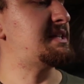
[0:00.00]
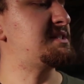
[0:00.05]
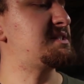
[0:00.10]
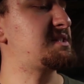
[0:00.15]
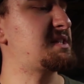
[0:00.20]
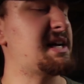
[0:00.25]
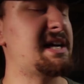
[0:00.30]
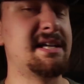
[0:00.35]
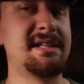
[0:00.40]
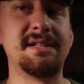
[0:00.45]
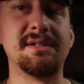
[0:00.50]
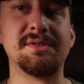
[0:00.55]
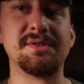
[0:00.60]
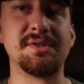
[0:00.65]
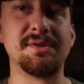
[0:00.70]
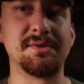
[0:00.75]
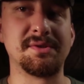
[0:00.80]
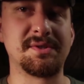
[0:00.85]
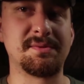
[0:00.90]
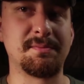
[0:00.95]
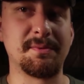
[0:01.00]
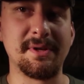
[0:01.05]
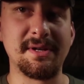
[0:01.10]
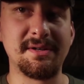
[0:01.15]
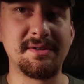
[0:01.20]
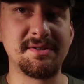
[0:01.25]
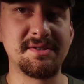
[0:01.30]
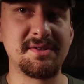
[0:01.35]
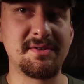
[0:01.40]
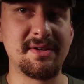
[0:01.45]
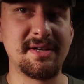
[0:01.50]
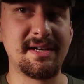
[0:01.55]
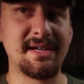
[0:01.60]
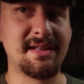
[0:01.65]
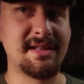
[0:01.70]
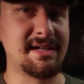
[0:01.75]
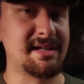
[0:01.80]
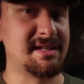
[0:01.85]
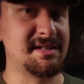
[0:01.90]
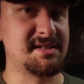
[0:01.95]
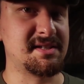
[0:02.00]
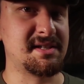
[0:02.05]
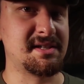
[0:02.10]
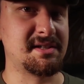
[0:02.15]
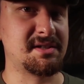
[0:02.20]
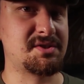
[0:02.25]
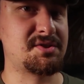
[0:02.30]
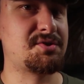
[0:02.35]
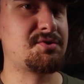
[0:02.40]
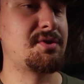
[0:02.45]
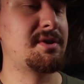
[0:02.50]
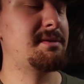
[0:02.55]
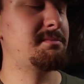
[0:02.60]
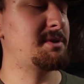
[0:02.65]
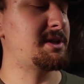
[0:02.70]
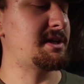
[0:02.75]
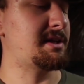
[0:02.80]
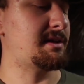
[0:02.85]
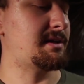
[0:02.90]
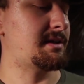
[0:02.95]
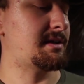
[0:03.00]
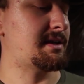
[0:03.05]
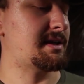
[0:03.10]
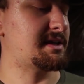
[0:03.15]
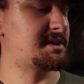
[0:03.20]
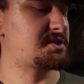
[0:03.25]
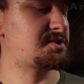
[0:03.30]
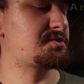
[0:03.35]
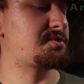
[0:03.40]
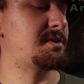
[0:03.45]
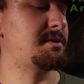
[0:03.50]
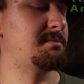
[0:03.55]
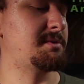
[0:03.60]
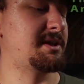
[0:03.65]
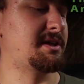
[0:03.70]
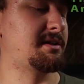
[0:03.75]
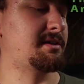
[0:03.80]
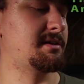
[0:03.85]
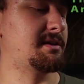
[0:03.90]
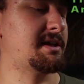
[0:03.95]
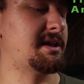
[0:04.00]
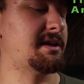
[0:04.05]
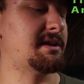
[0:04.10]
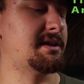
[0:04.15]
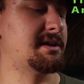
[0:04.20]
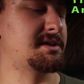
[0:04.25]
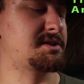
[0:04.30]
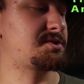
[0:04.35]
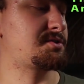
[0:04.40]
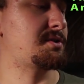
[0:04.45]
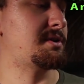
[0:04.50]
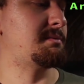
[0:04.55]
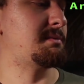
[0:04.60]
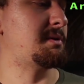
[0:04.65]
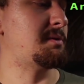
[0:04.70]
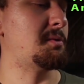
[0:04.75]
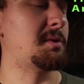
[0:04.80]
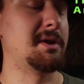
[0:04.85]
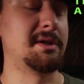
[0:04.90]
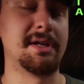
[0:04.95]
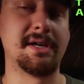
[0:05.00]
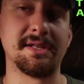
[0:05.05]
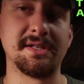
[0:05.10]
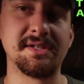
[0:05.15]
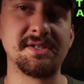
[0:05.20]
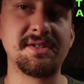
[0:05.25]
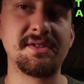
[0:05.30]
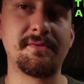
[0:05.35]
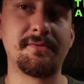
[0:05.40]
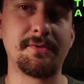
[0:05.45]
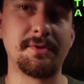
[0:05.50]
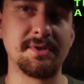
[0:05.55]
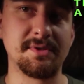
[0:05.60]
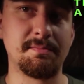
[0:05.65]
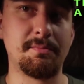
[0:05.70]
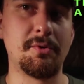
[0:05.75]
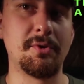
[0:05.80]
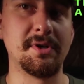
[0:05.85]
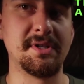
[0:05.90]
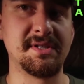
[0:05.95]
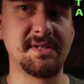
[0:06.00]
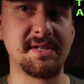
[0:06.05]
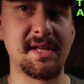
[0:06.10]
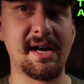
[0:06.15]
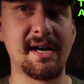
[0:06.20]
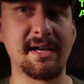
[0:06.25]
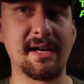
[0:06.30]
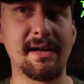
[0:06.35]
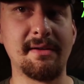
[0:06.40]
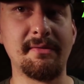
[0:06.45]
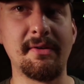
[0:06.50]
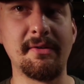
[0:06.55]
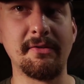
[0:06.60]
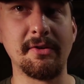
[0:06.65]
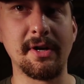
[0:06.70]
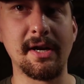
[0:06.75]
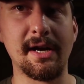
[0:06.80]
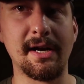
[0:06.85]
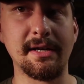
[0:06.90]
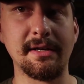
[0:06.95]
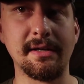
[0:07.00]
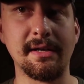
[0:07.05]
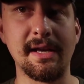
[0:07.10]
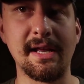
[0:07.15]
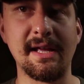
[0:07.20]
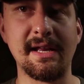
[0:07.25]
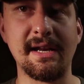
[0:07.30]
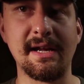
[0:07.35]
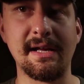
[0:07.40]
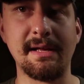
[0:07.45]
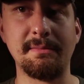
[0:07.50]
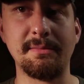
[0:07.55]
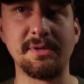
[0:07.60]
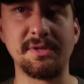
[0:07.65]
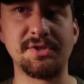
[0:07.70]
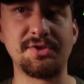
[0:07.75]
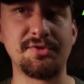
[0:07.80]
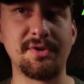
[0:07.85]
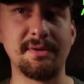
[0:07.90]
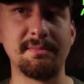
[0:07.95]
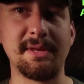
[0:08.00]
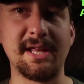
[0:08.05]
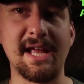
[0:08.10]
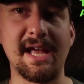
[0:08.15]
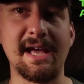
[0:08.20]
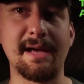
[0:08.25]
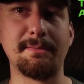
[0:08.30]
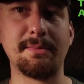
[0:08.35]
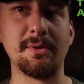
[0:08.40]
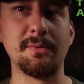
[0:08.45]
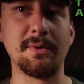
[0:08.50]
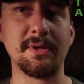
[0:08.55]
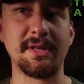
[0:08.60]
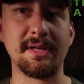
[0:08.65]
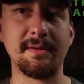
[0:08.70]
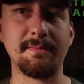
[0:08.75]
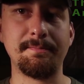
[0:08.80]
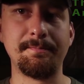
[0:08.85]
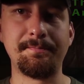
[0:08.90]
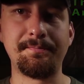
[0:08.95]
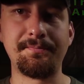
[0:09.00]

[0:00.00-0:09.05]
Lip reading: inside, there's no splinters or anything. It's extremely clean, extremely well done. This is the first Boyd stock I've ever gotten, and I'm extremely happy with it.